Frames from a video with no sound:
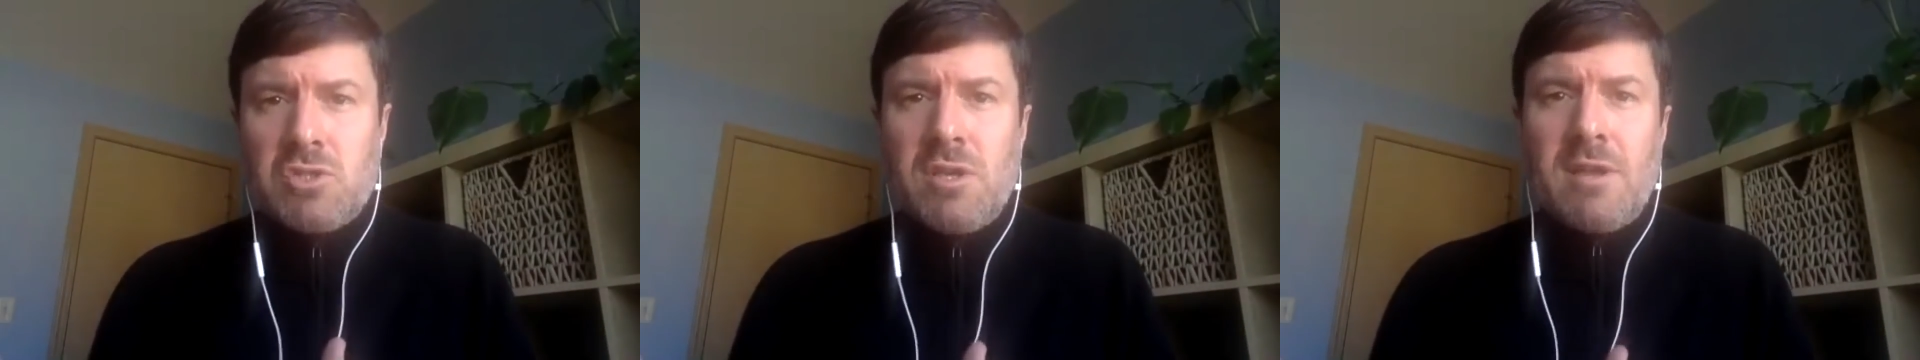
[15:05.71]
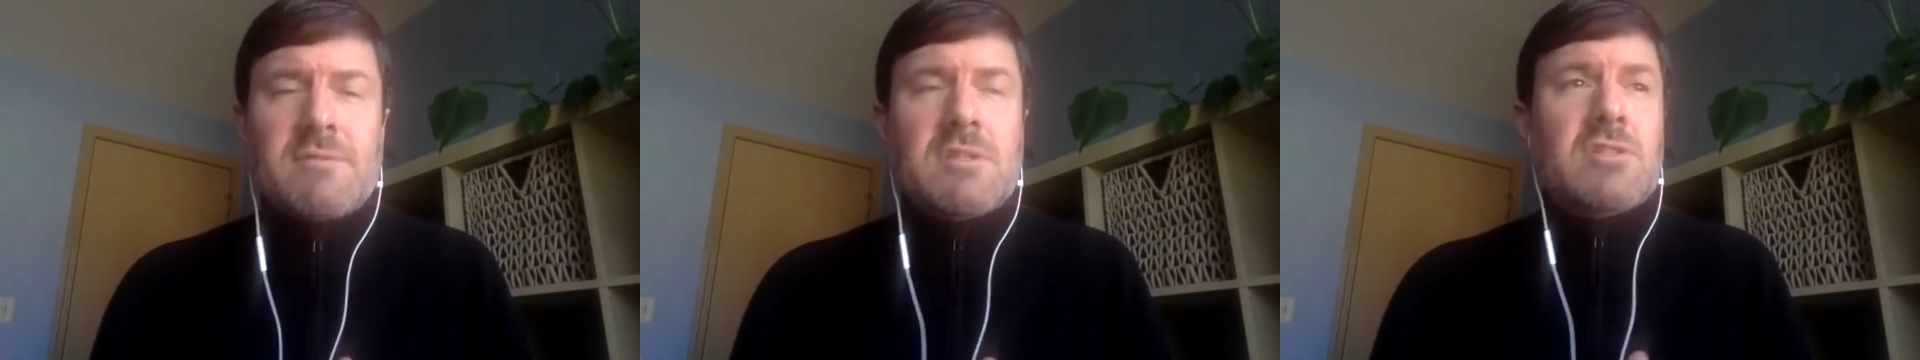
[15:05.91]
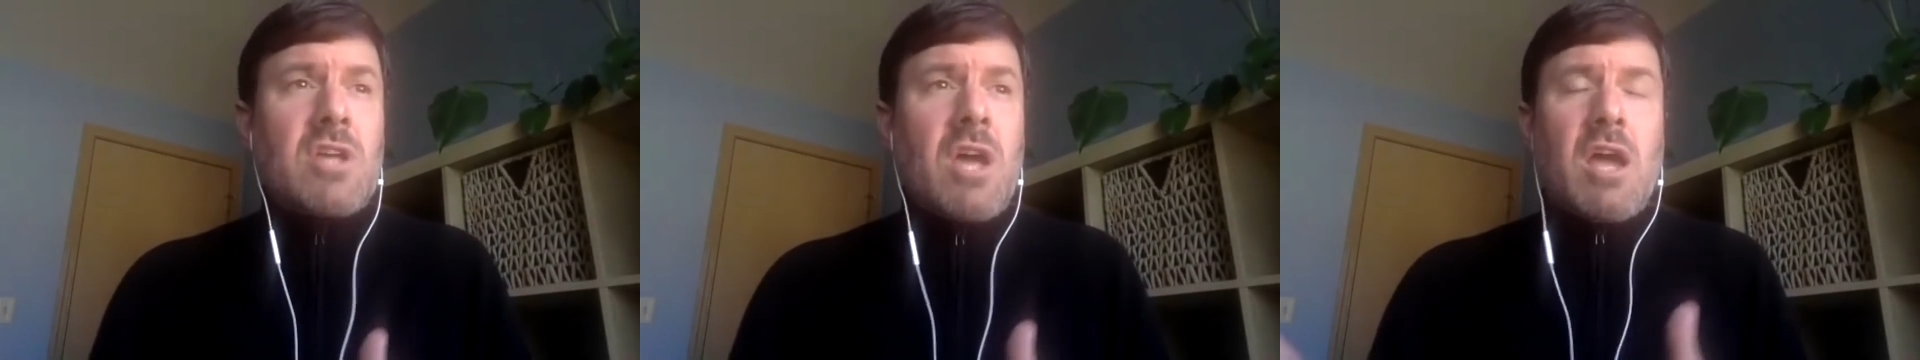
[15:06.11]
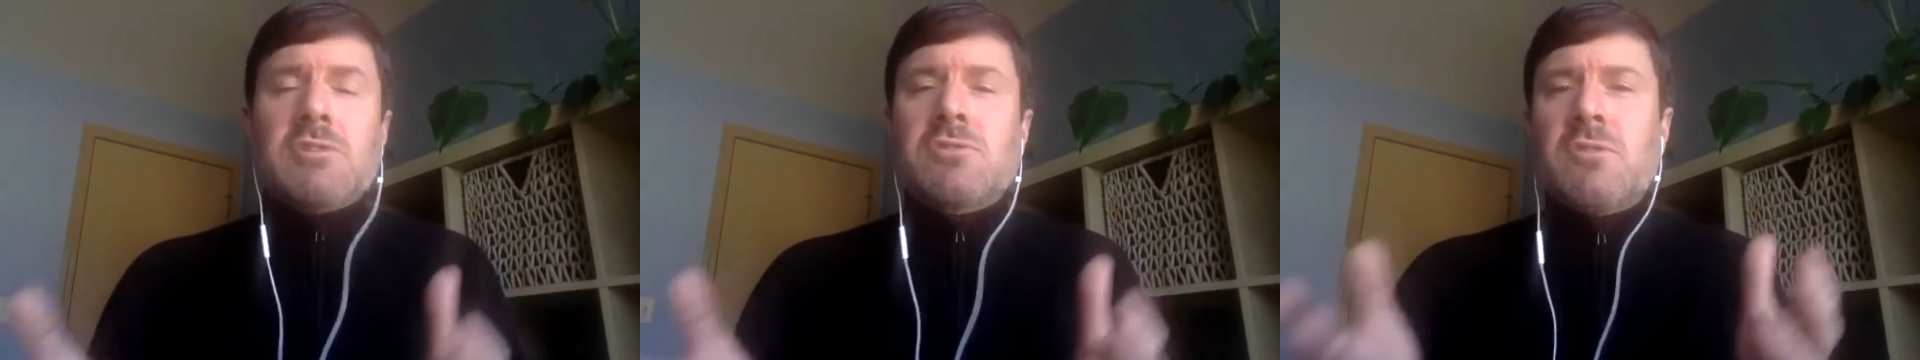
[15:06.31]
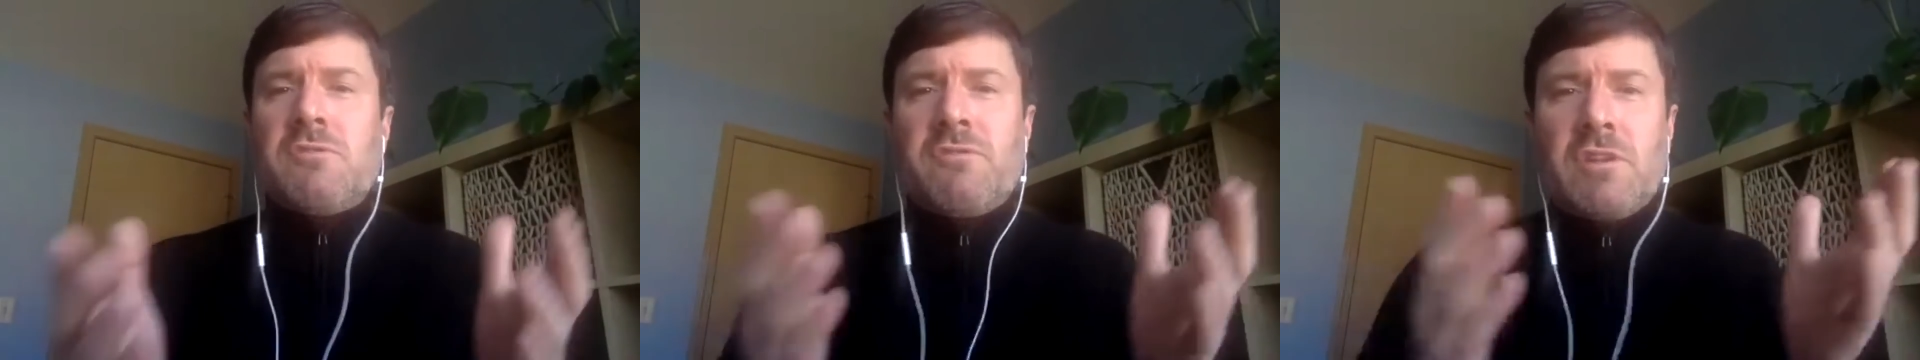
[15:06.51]
You have to talk
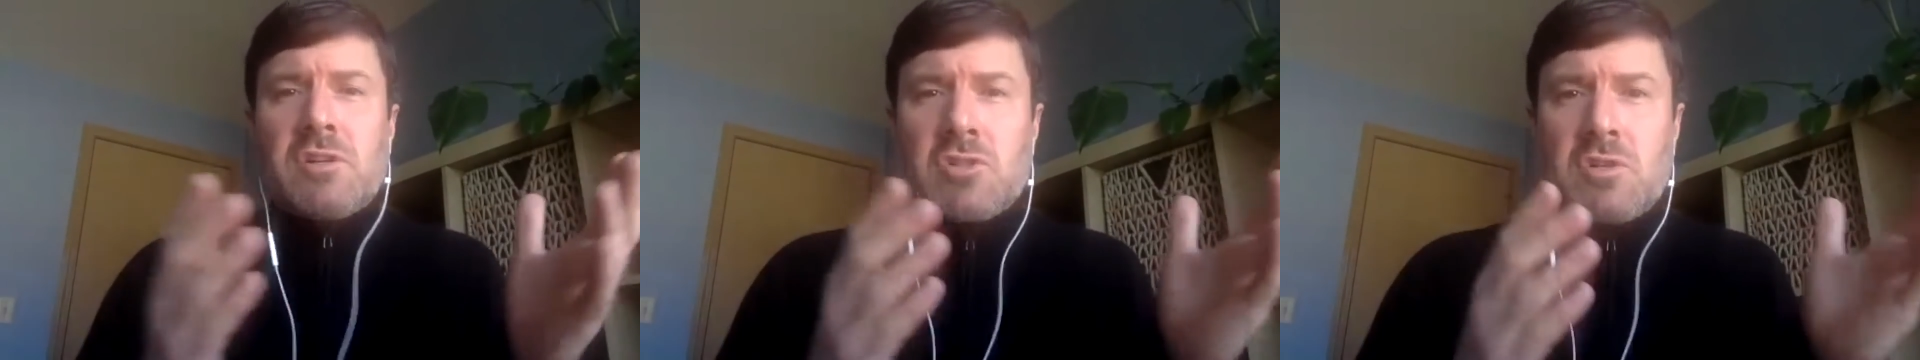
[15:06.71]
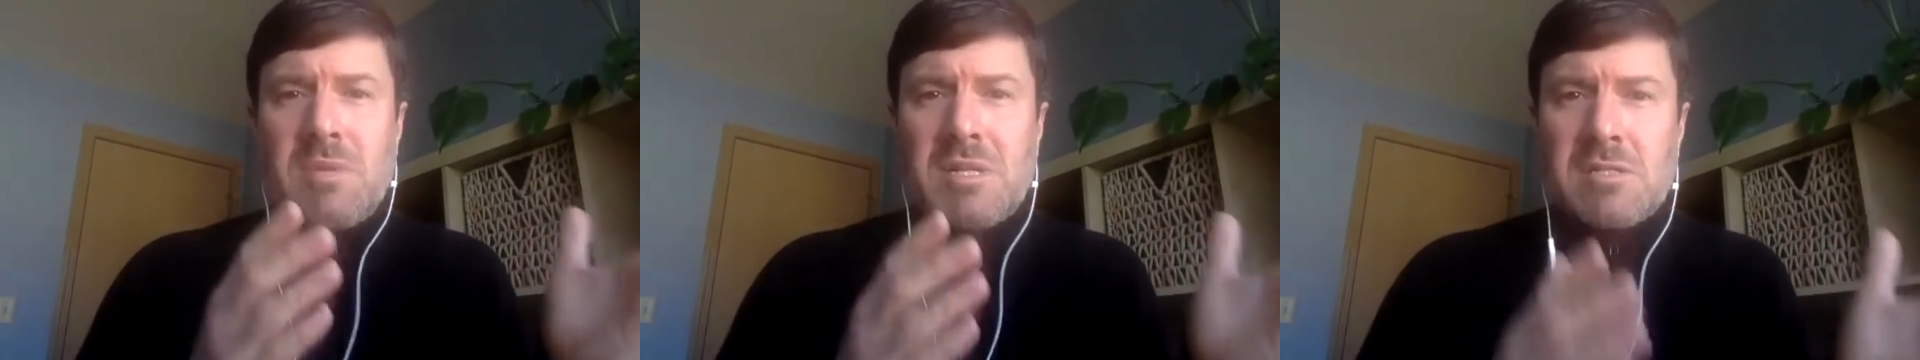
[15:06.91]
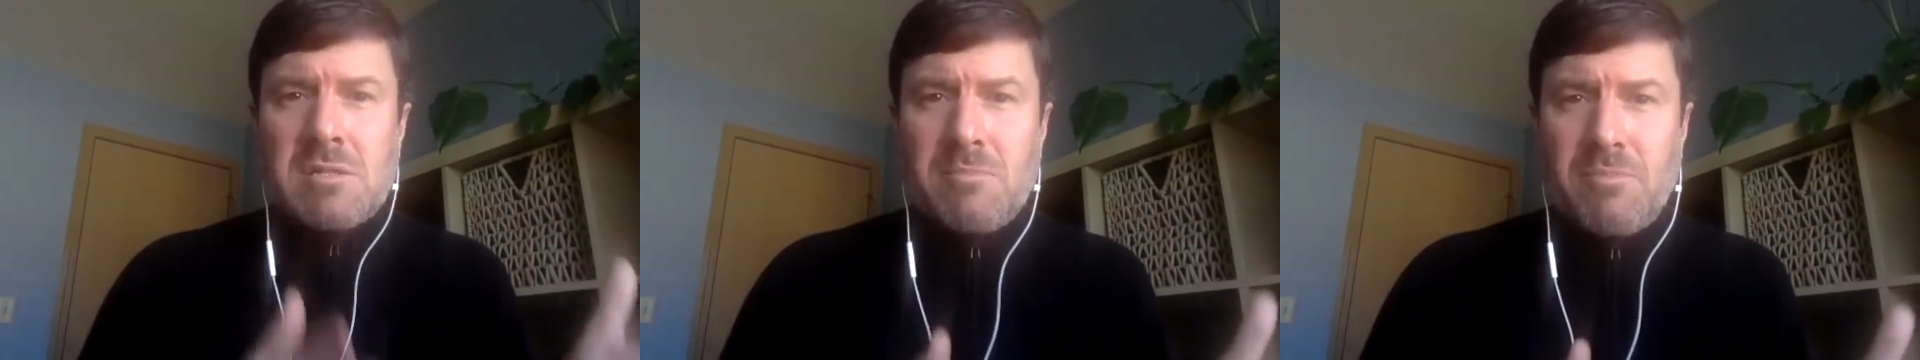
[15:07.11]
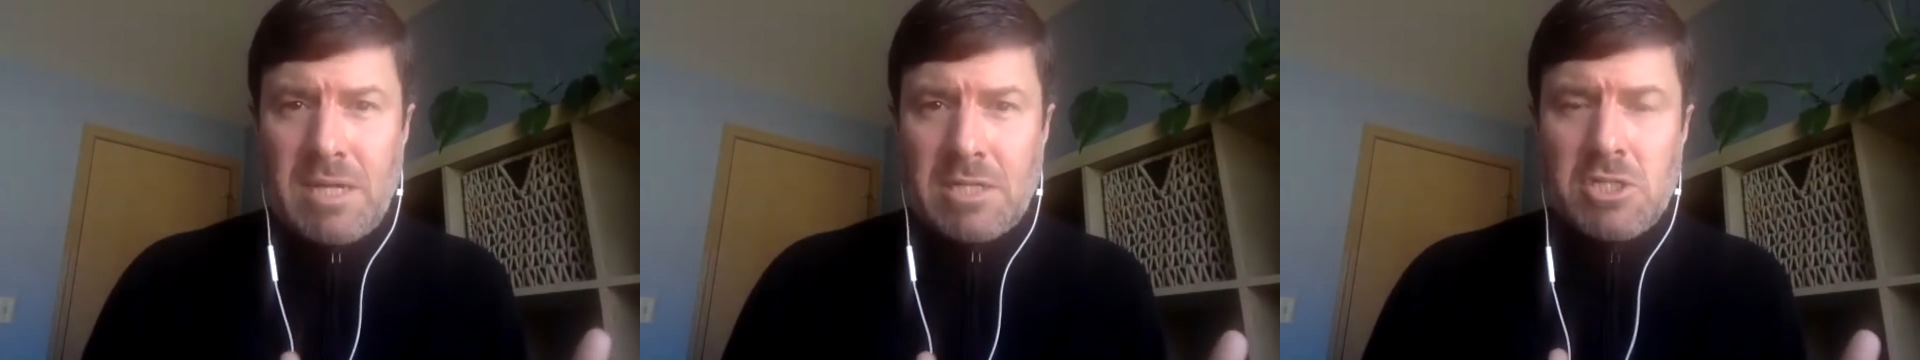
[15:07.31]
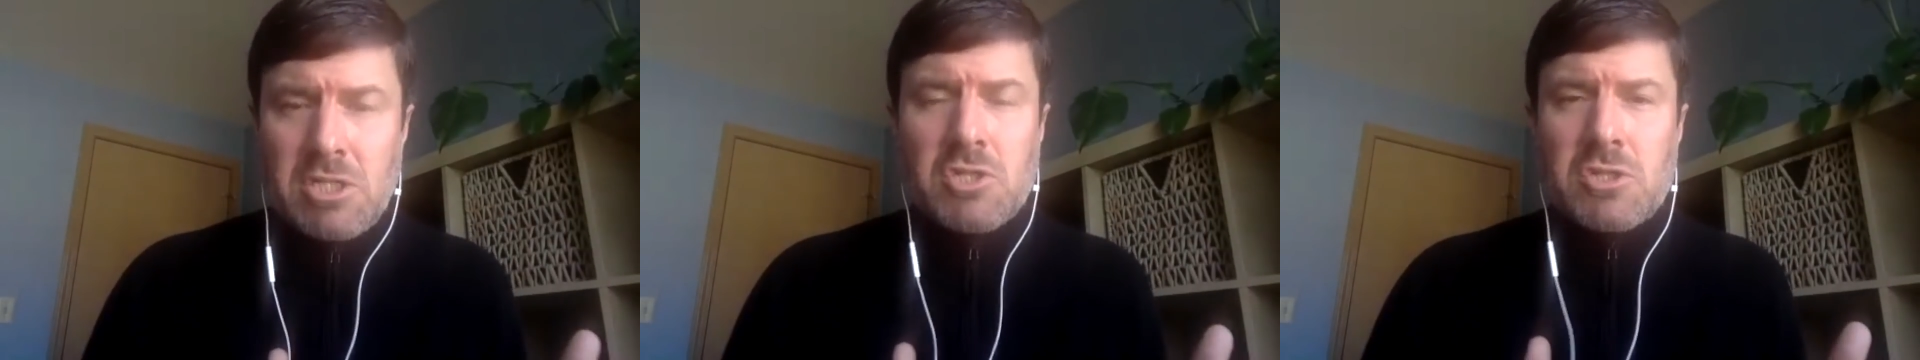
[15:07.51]
to a functional medicine
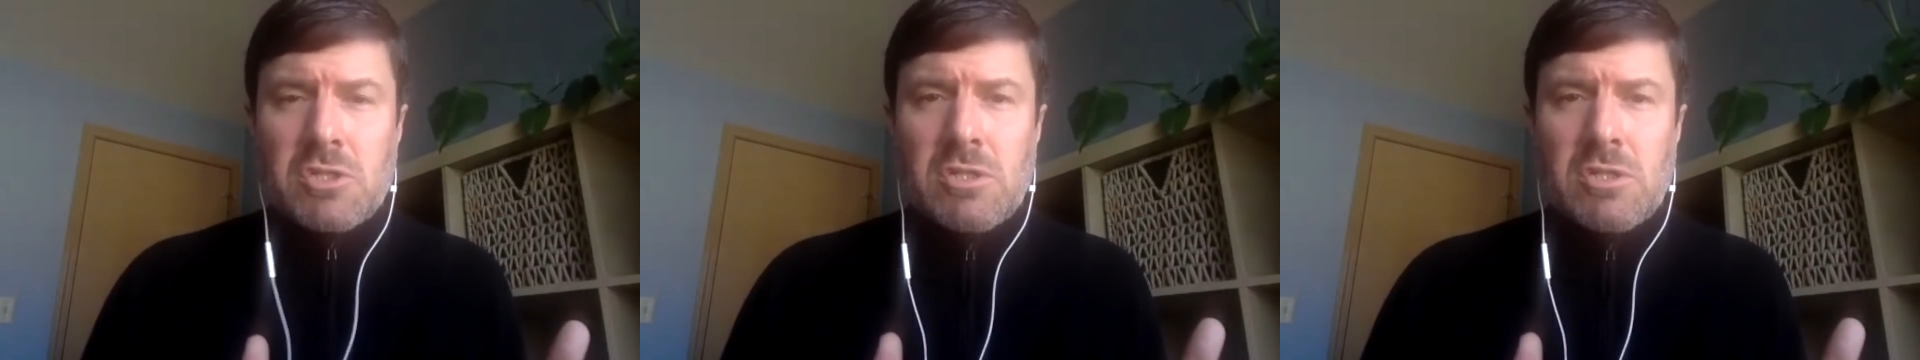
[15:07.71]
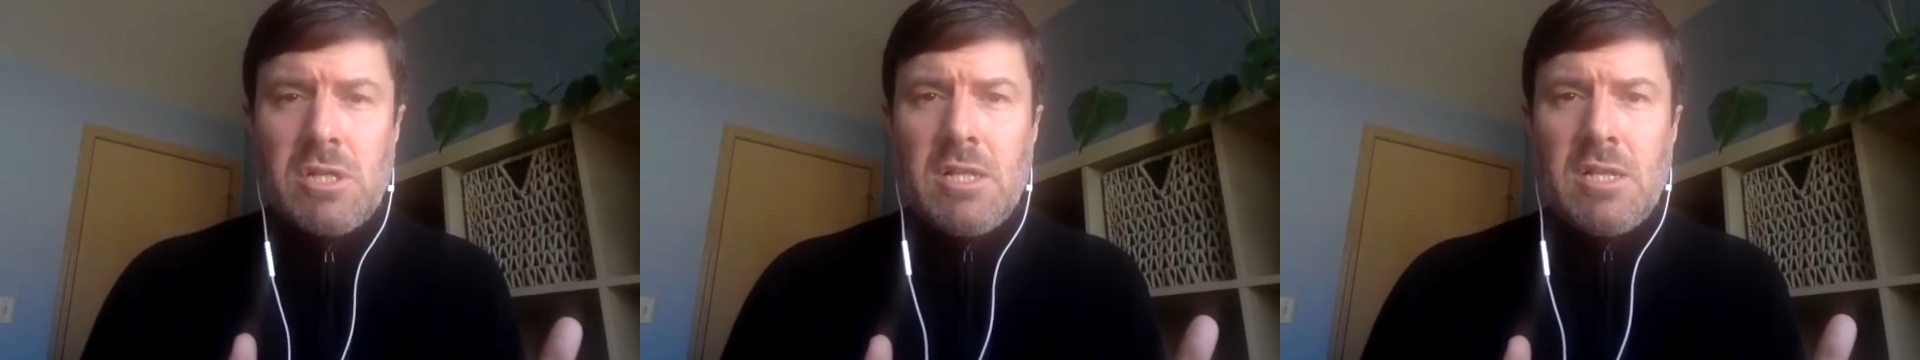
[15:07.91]
practitioner.